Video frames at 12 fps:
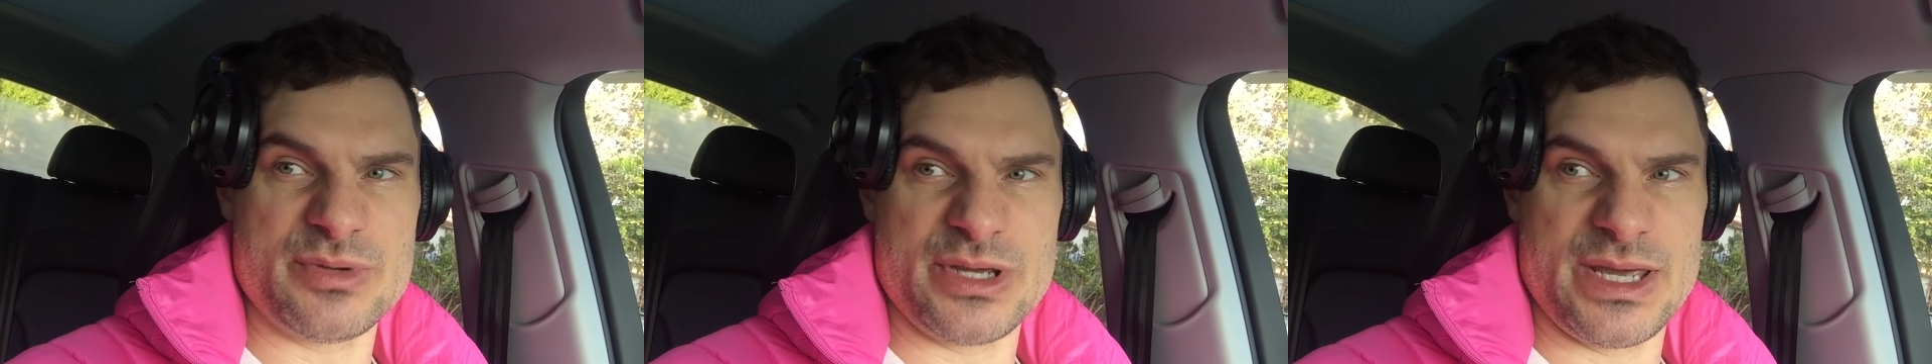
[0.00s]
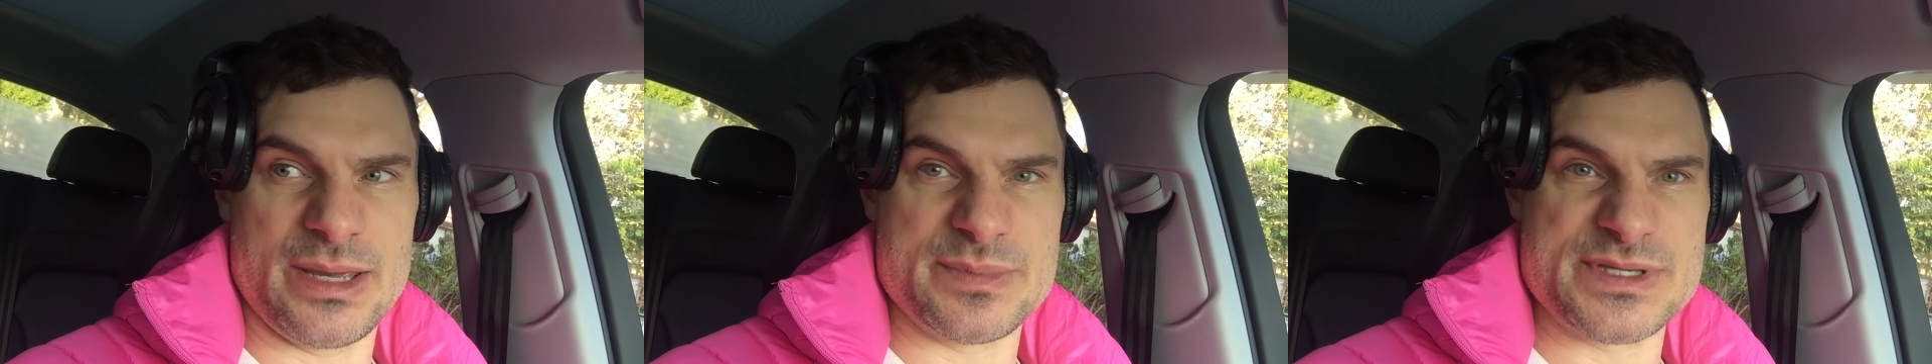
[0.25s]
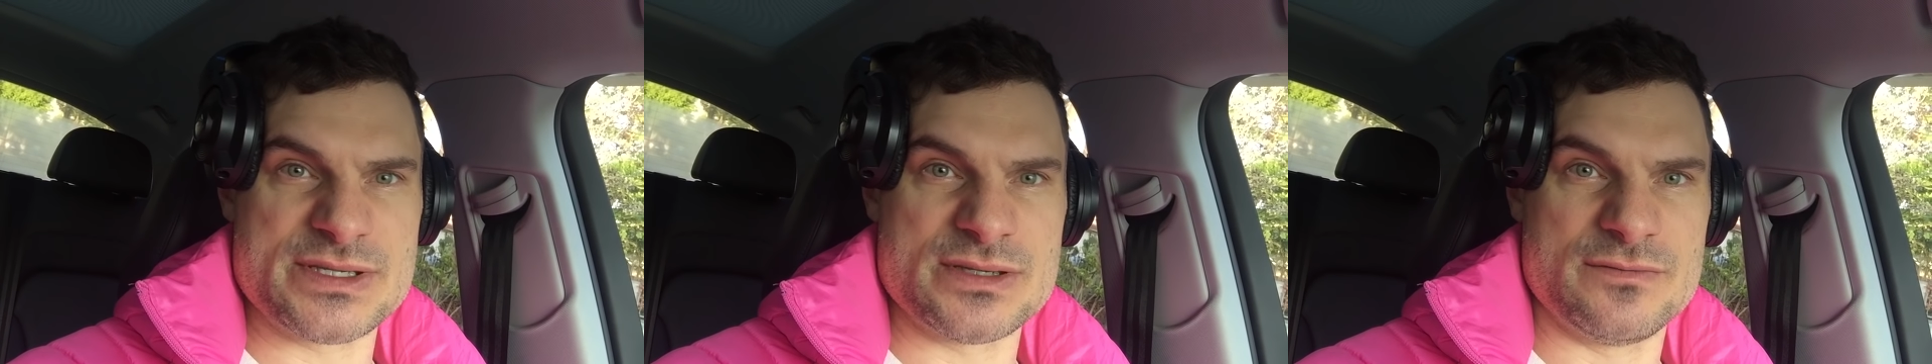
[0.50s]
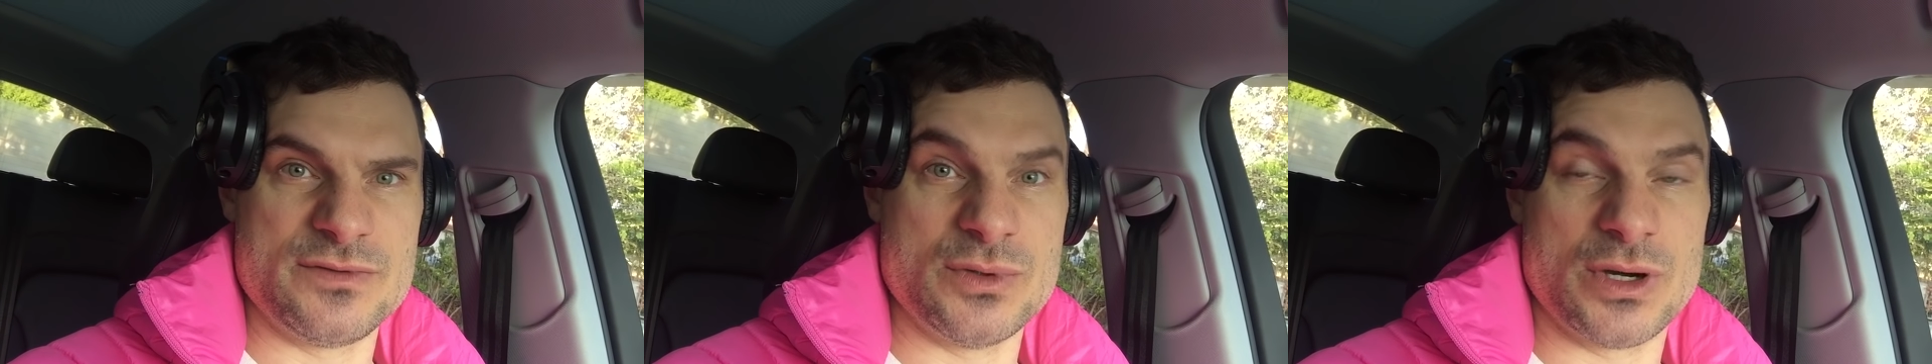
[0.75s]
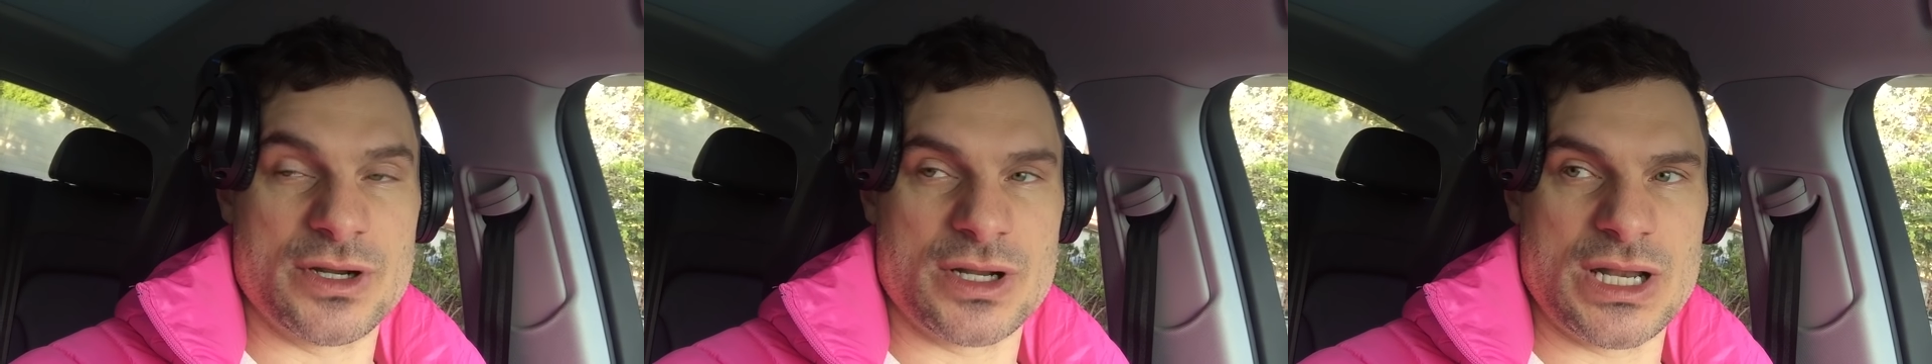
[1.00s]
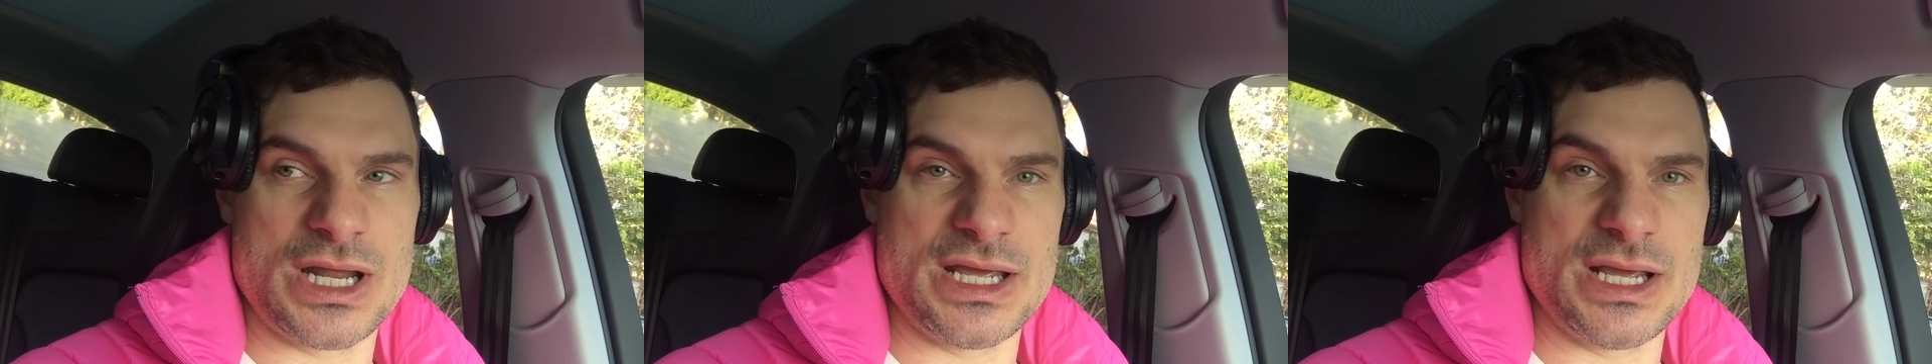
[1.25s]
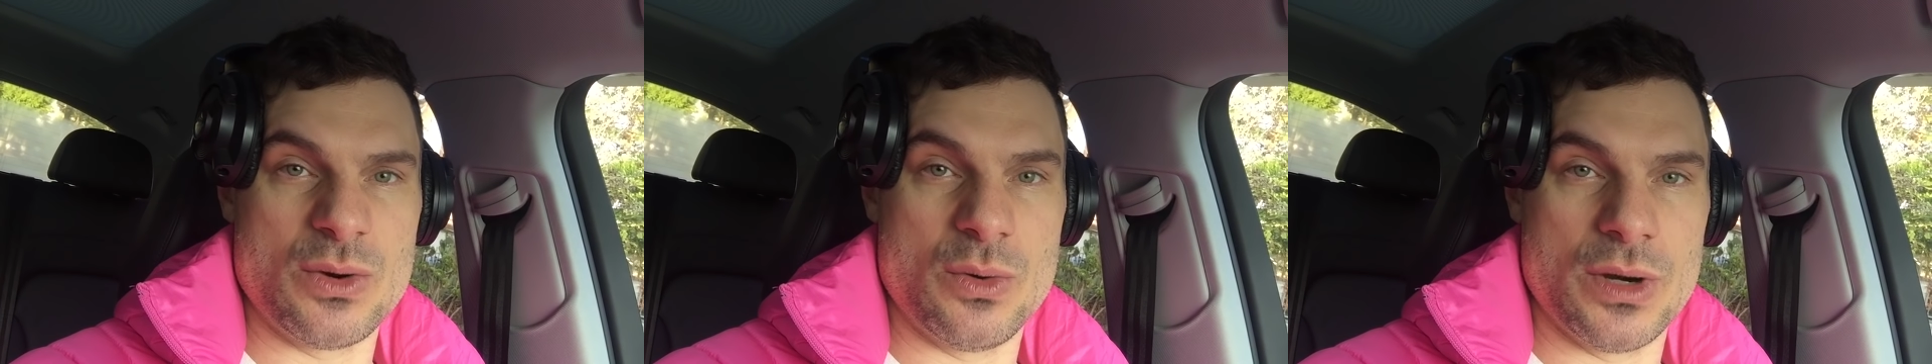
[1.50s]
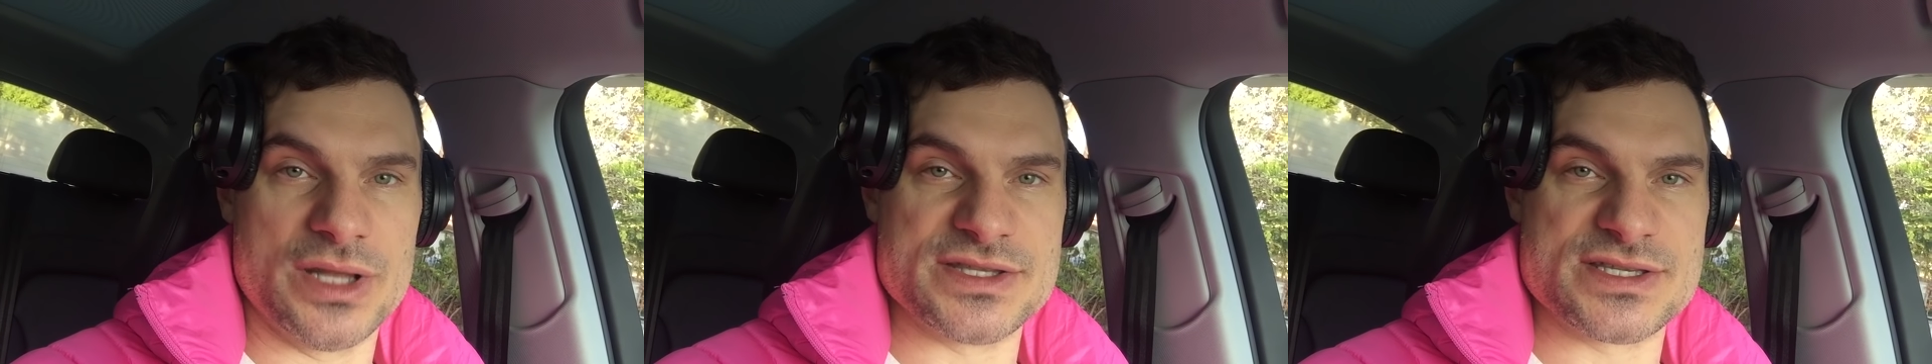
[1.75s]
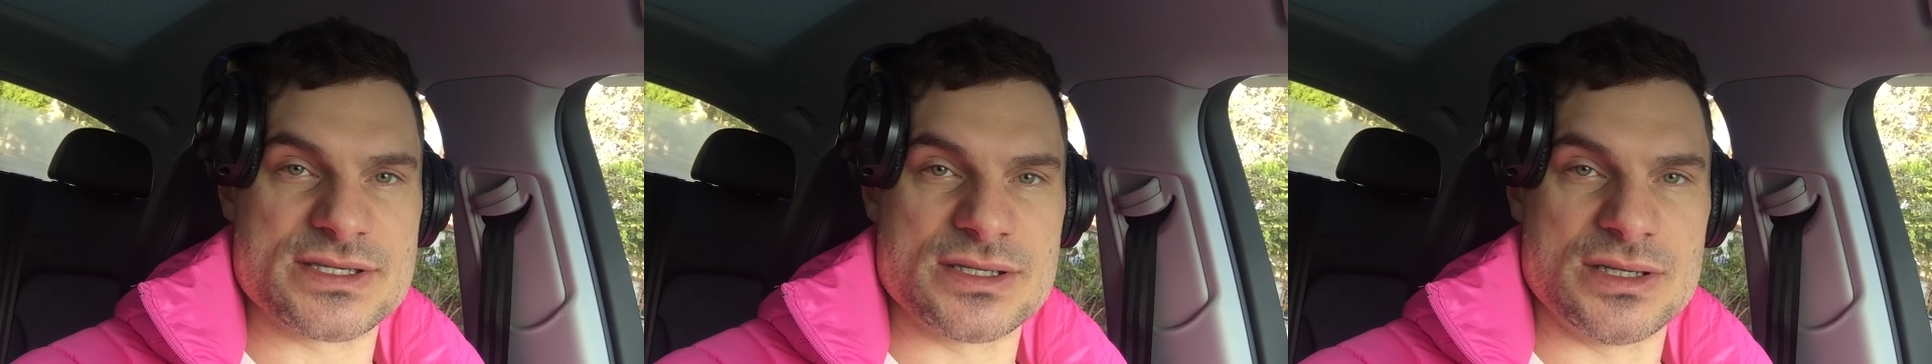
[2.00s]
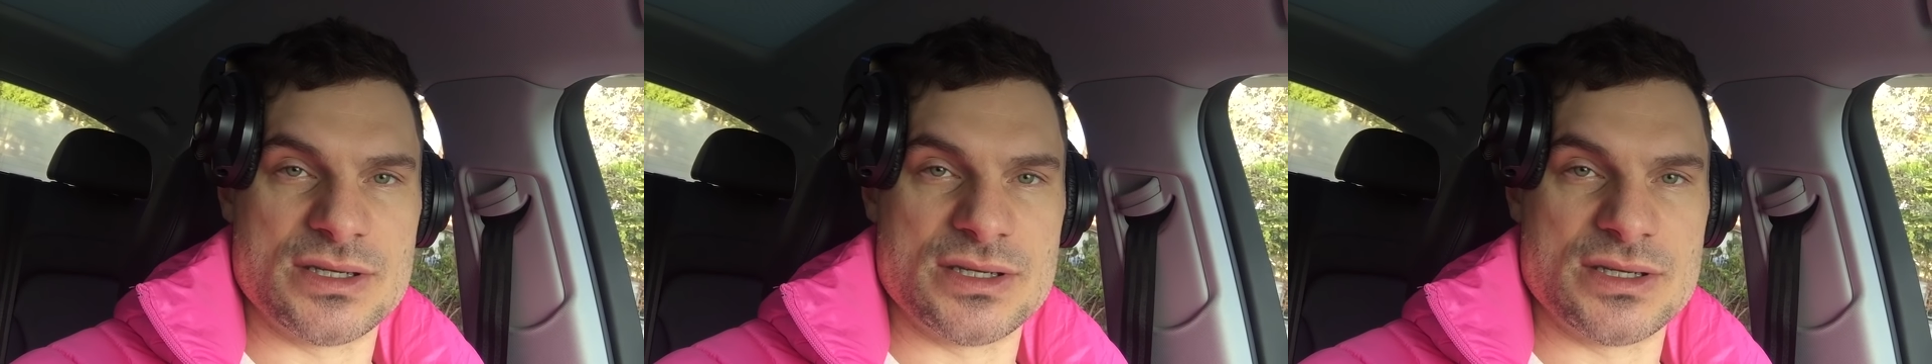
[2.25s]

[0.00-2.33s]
perhaps, if you are not liking horns.